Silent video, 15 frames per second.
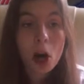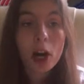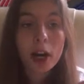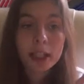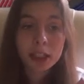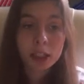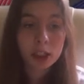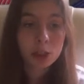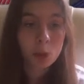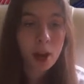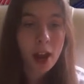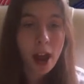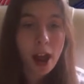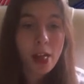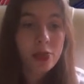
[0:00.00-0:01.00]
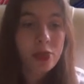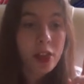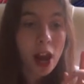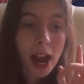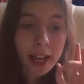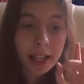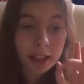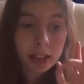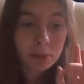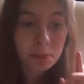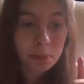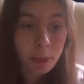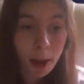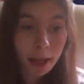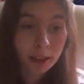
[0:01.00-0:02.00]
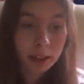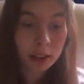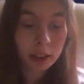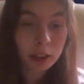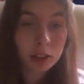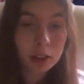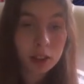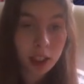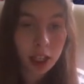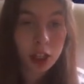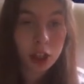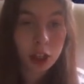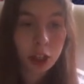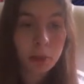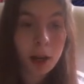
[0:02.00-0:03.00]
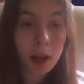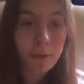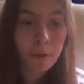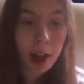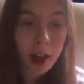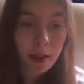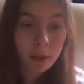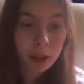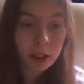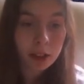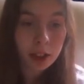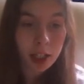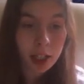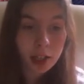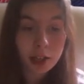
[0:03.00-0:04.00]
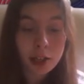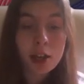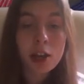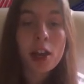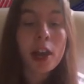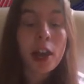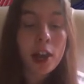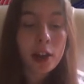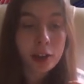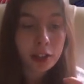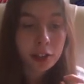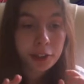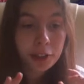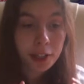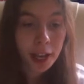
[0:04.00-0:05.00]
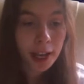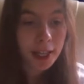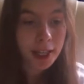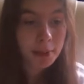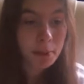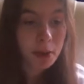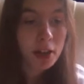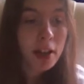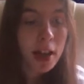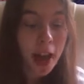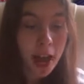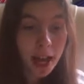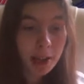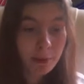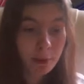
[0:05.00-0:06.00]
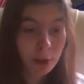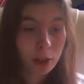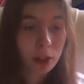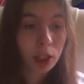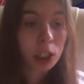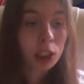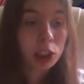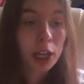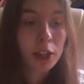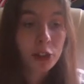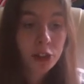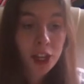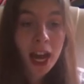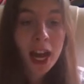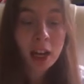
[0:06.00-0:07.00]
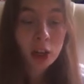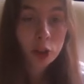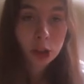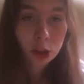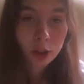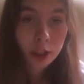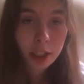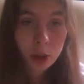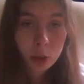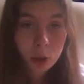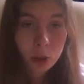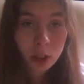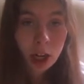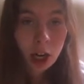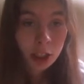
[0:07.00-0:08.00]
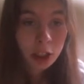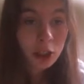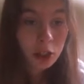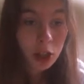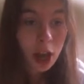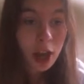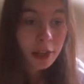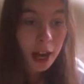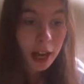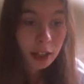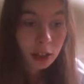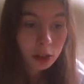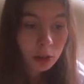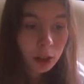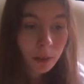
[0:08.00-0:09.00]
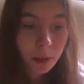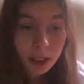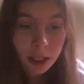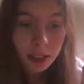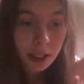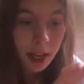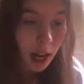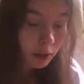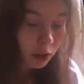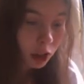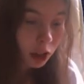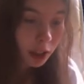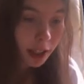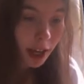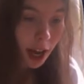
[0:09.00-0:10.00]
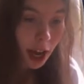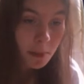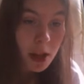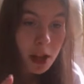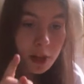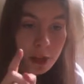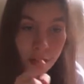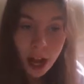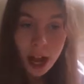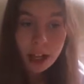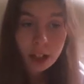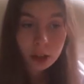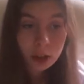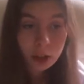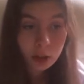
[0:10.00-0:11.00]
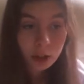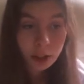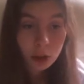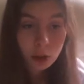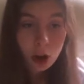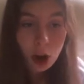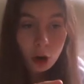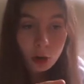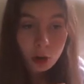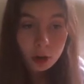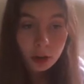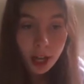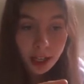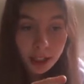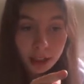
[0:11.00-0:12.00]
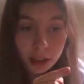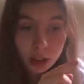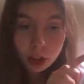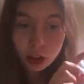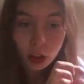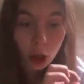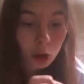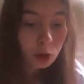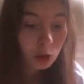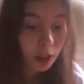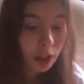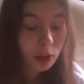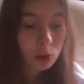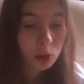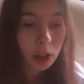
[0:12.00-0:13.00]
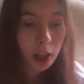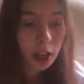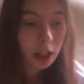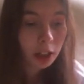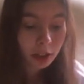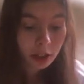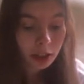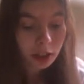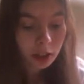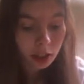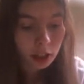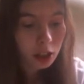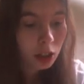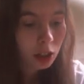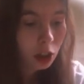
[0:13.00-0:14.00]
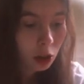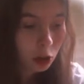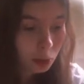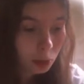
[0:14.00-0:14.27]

I swear that is the best stadium I've ever seen in a game. Ever. Like, that looks real. I don't know, that looks real. If it says captured in game, that looks real. Oh, that is so real. Like, oh